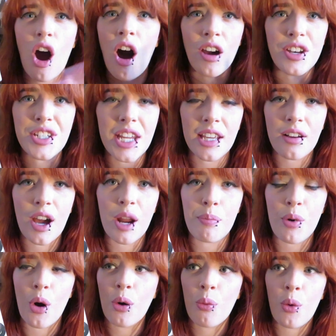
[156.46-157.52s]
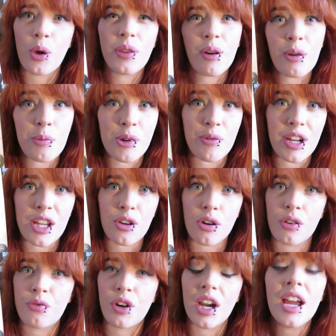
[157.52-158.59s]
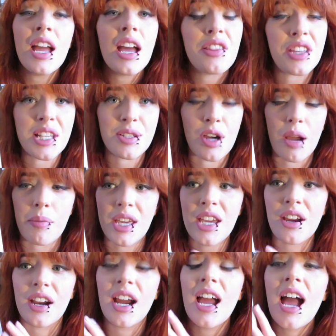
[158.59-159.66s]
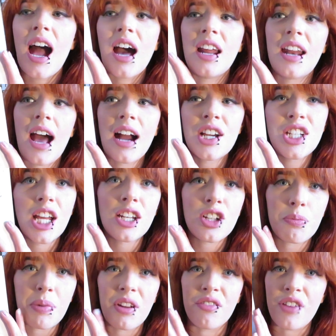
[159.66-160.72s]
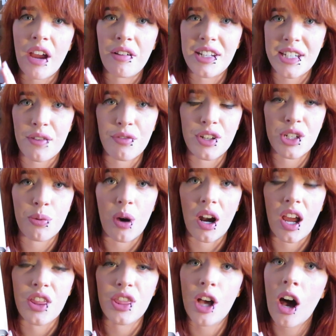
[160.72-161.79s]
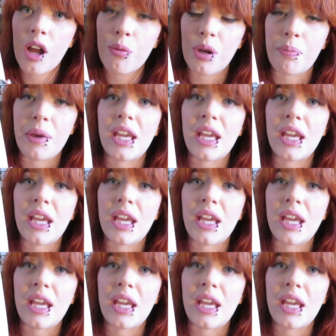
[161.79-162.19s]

haunting kind of book, one that would be really good for this time of year, and it actually ended up being very different to what I thought it would